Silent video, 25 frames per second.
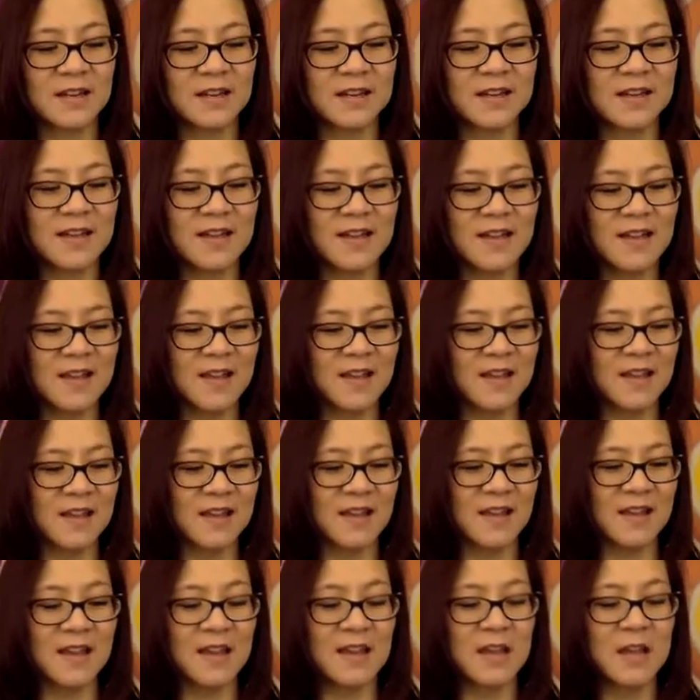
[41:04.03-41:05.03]

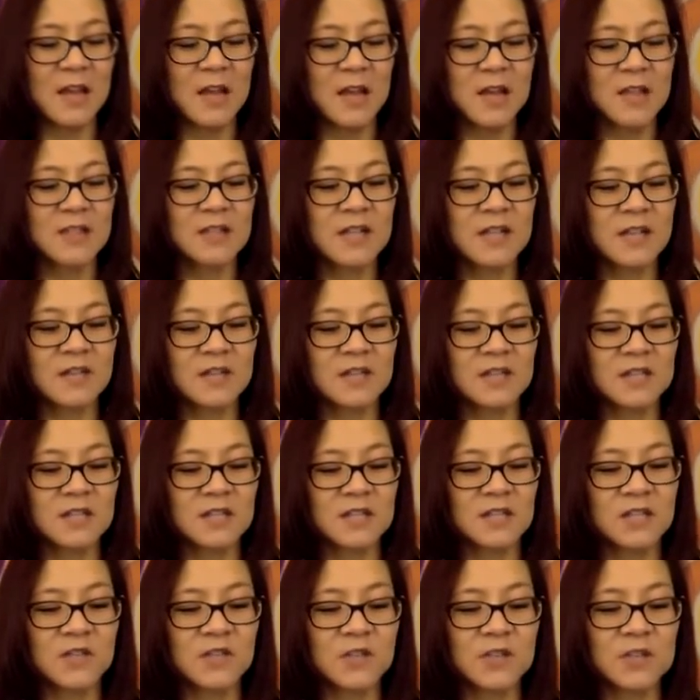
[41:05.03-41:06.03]
Yay! David
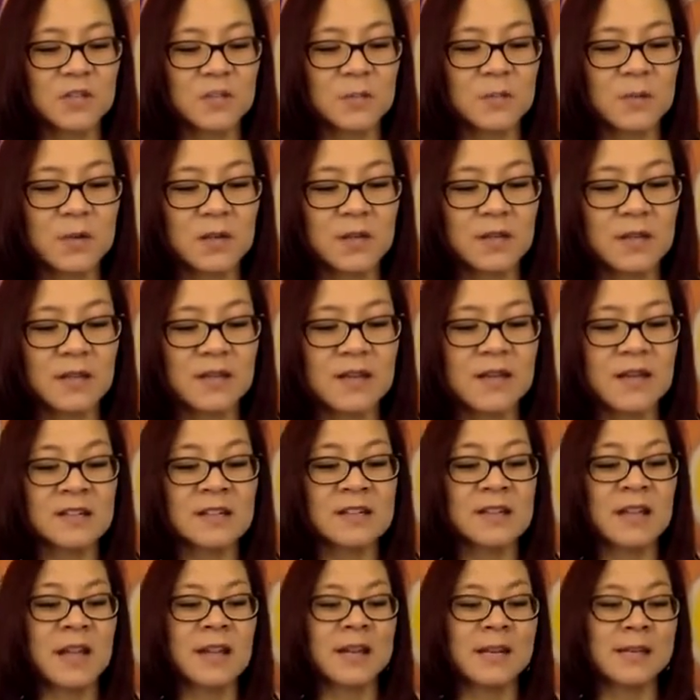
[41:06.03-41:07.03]
says, finish book in the next
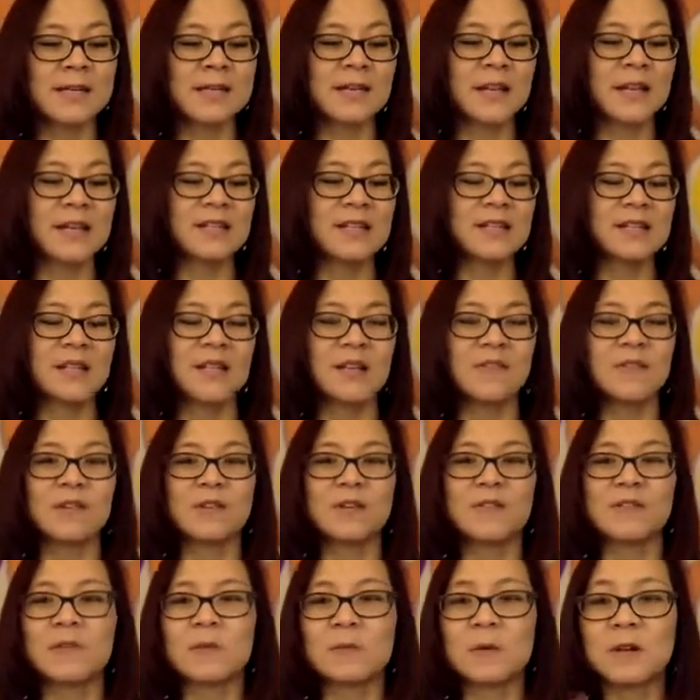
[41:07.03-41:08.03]
90 days. David,
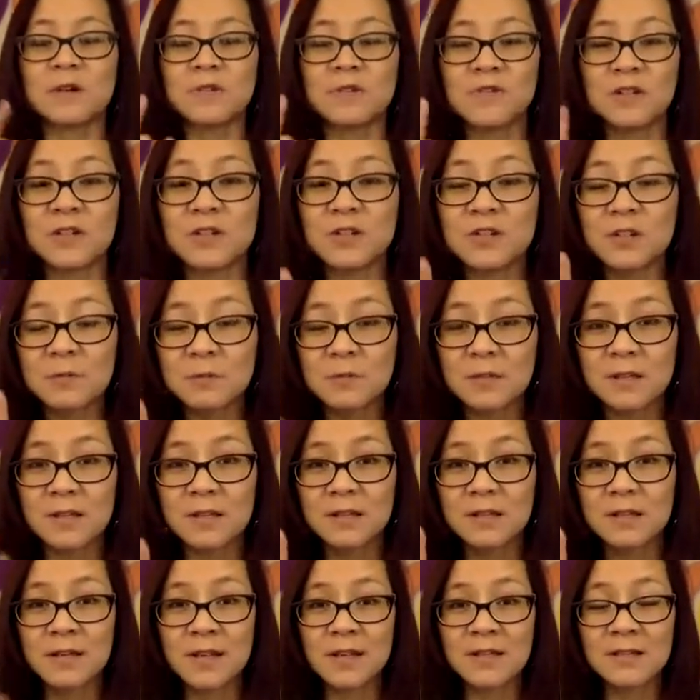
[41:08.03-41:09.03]
if you want to finish your book in
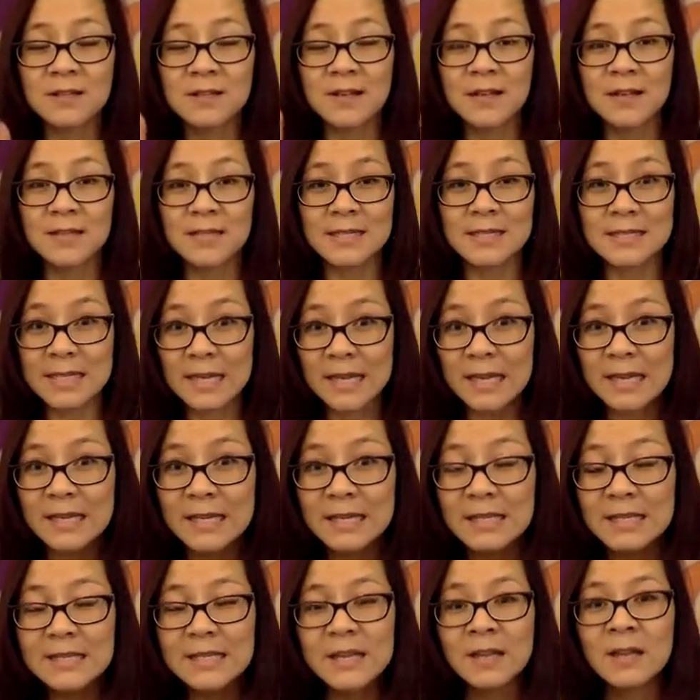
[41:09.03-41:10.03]
the next 90
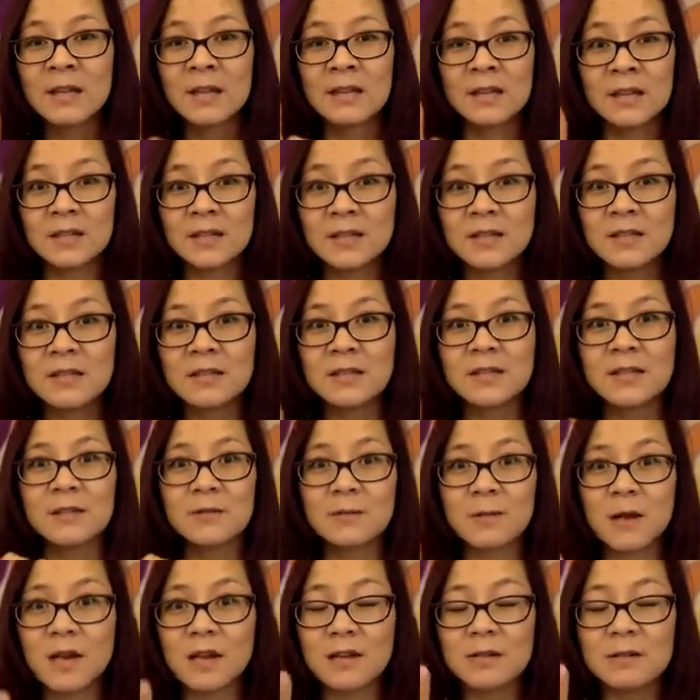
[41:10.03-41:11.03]
days, Easy
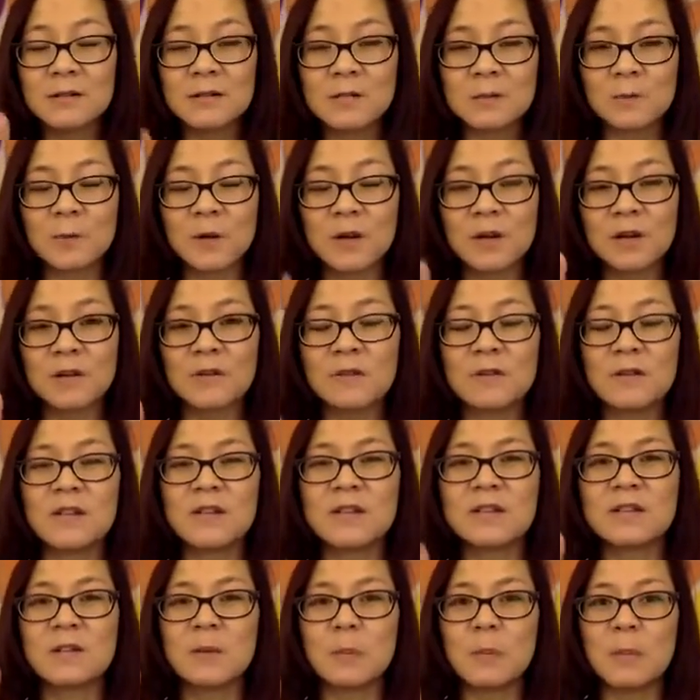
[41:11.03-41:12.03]
Writer is where you
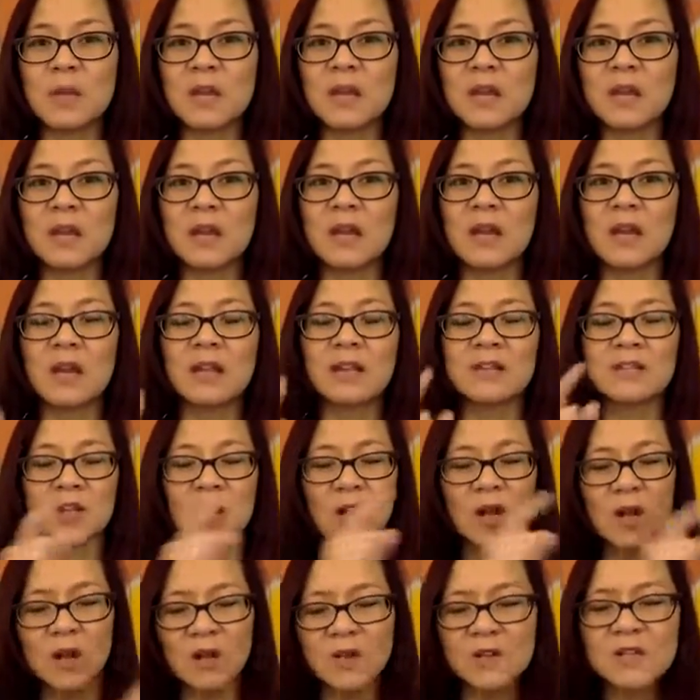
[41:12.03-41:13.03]
need to be. It's
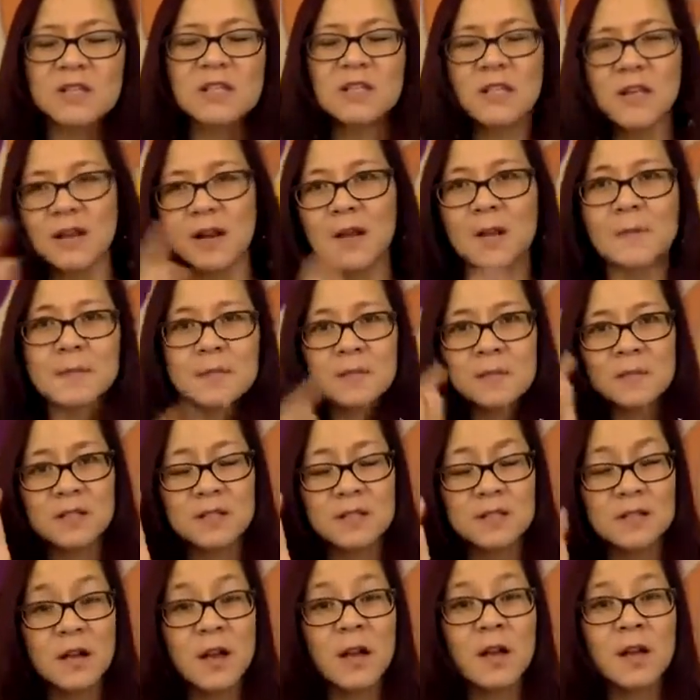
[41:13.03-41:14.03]
all set up to be
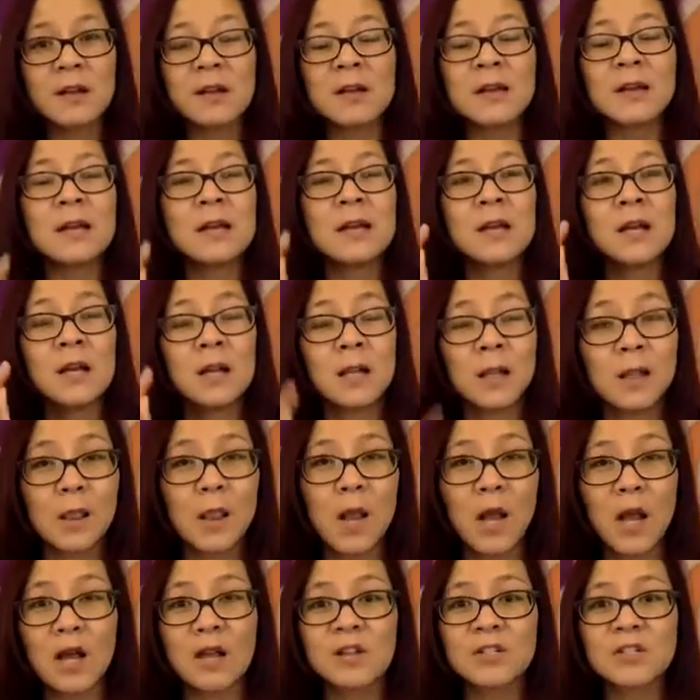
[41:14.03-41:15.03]
done,
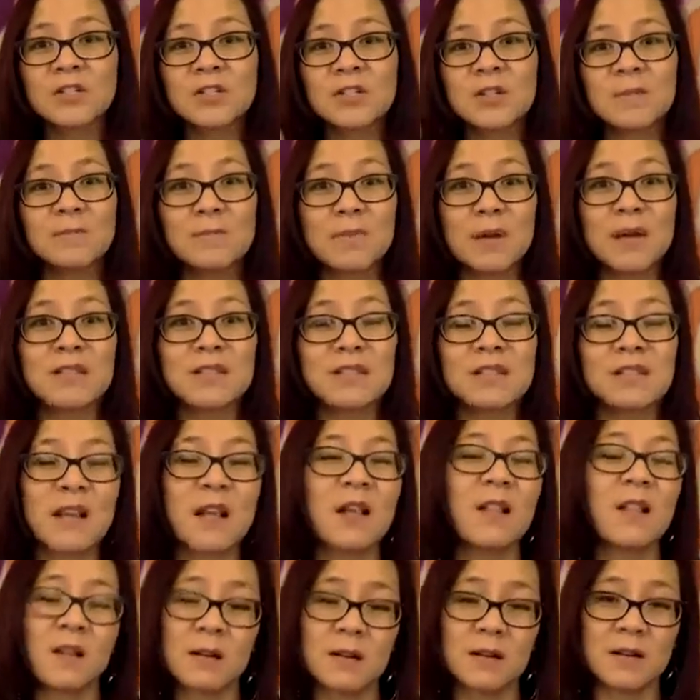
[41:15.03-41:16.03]
launched to
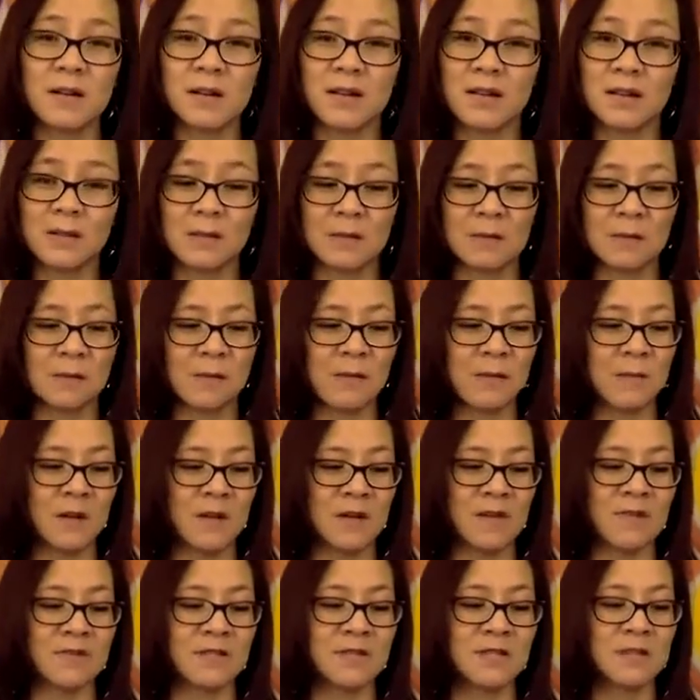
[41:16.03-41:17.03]
bestseller in 3
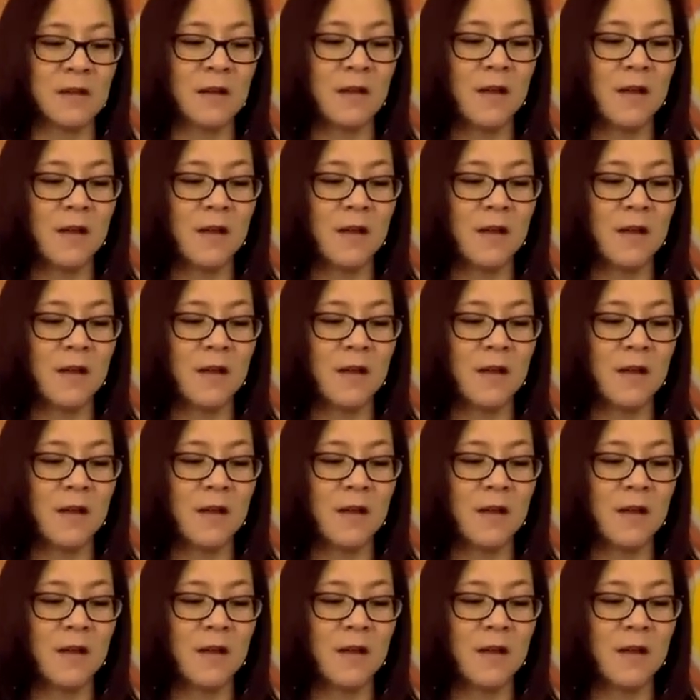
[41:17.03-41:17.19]
months.